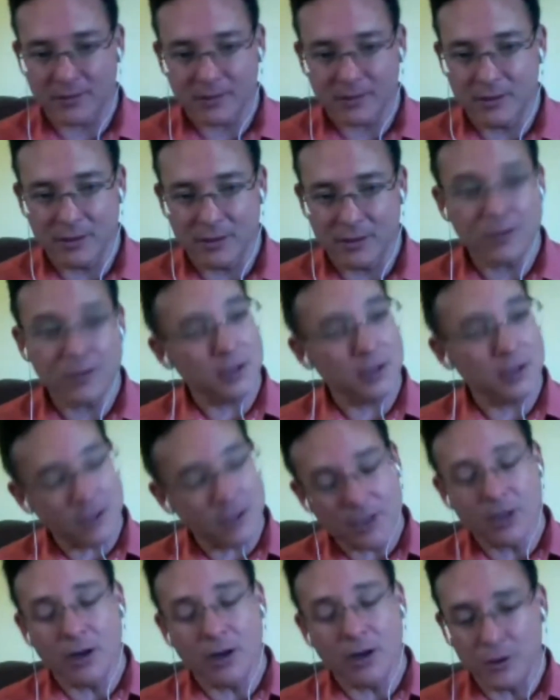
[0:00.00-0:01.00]

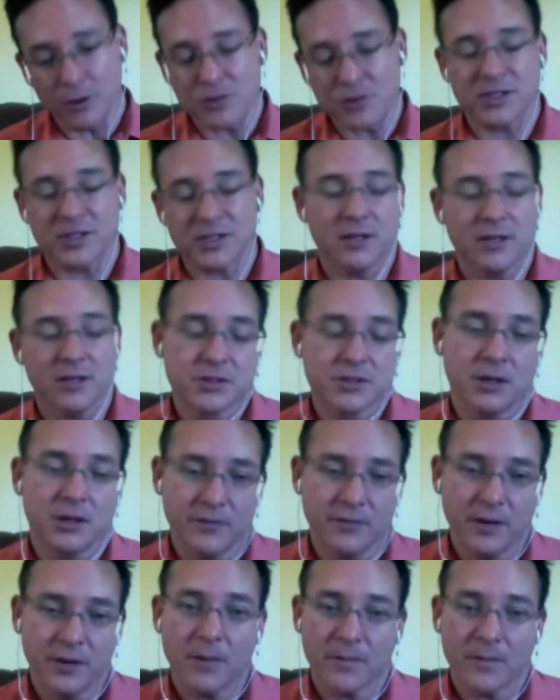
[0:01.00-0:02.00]
you're setting
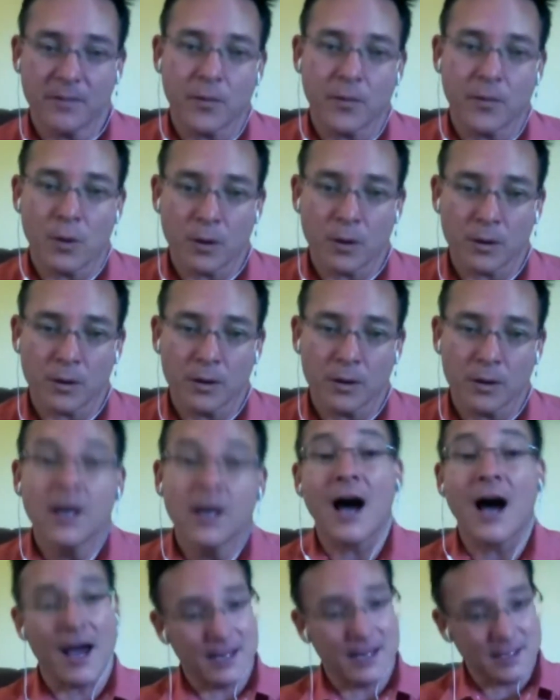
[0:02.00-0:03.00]
yourself up for
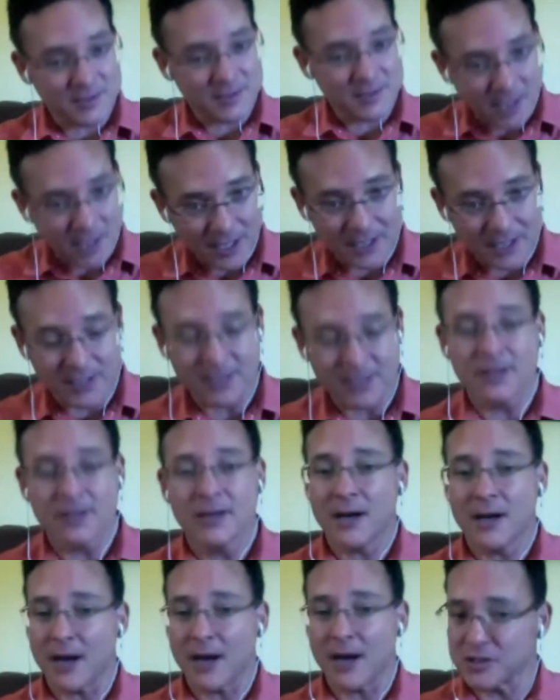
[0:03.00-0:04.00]
high anxiety,
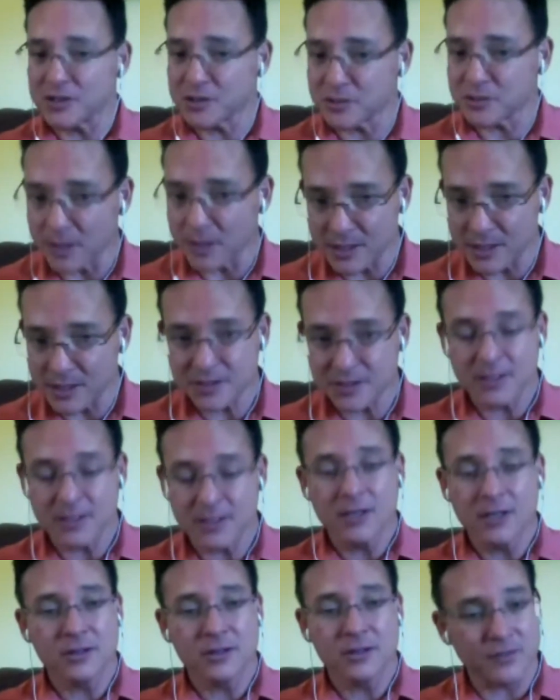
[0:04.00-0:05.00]
high stress,
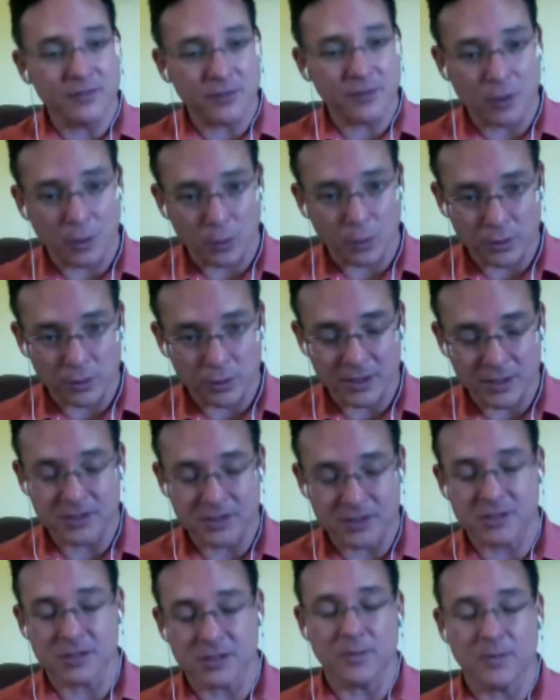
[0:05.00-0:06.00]
difficult
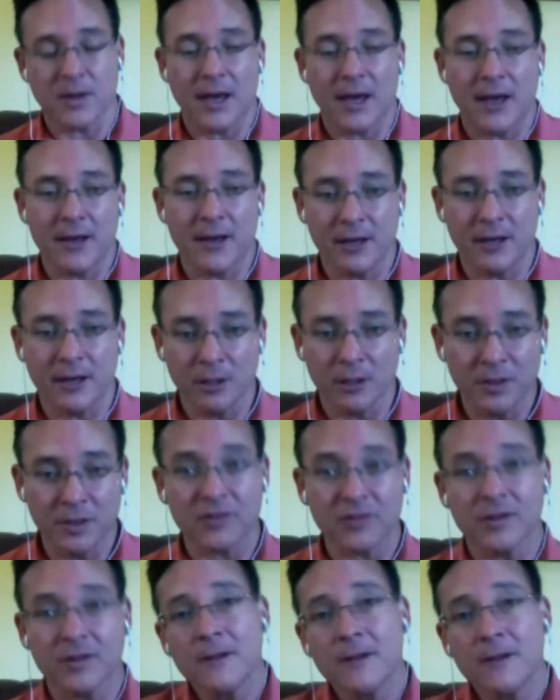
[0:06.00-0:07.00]
relationship
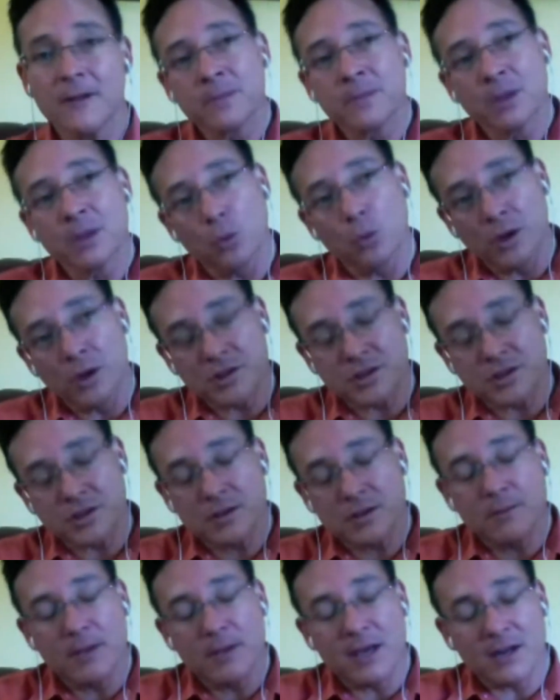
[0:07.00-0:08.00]
elements,
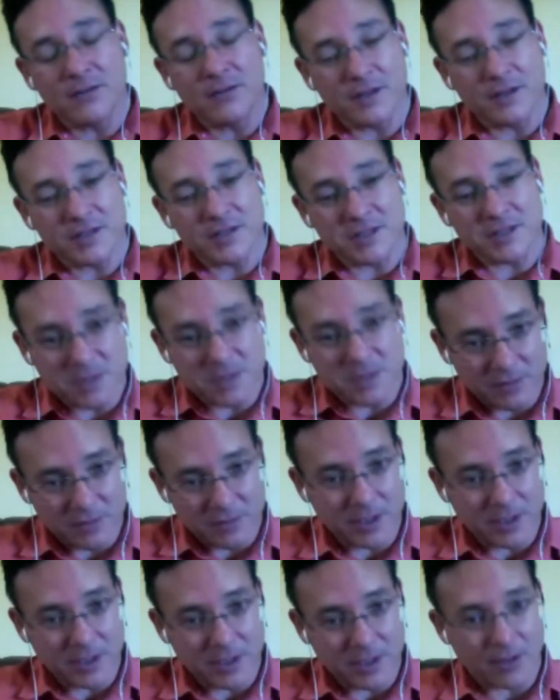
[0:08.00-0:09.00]
which manifest themselves
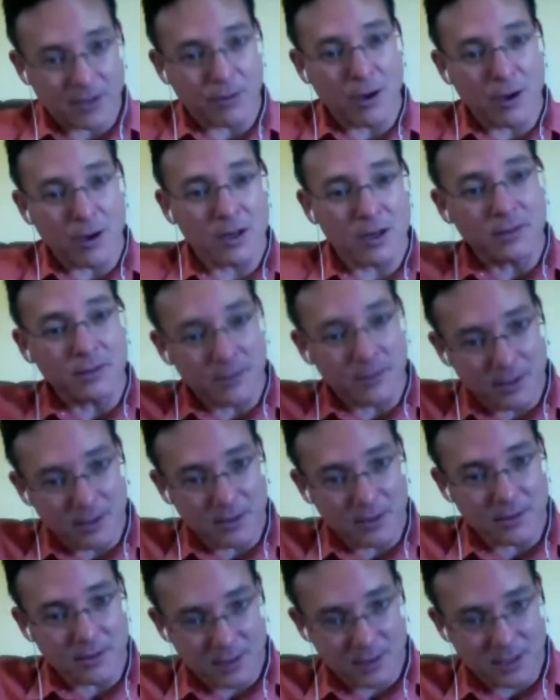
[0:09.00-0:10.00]
later on
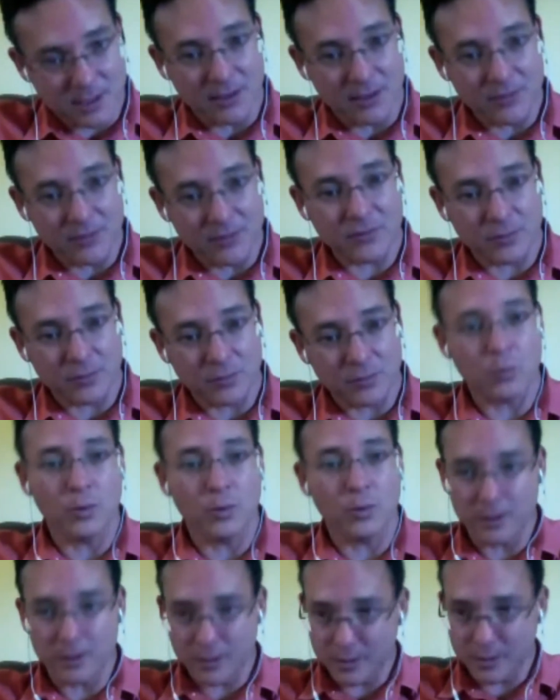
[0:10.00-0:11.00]
in kids
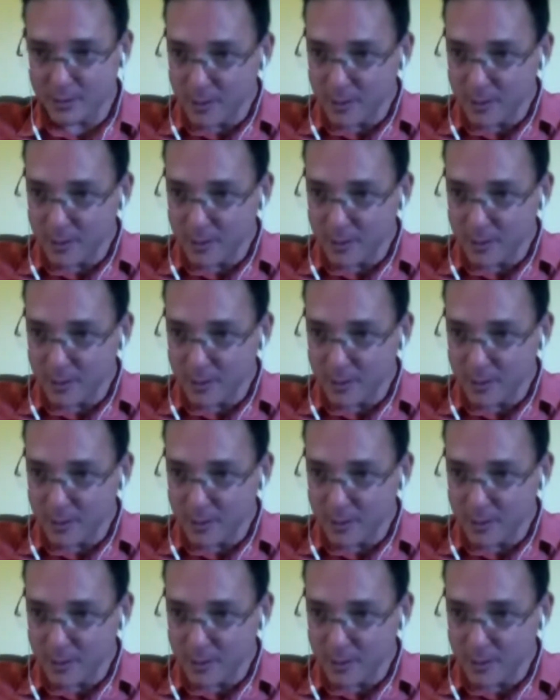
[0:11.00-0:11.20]
with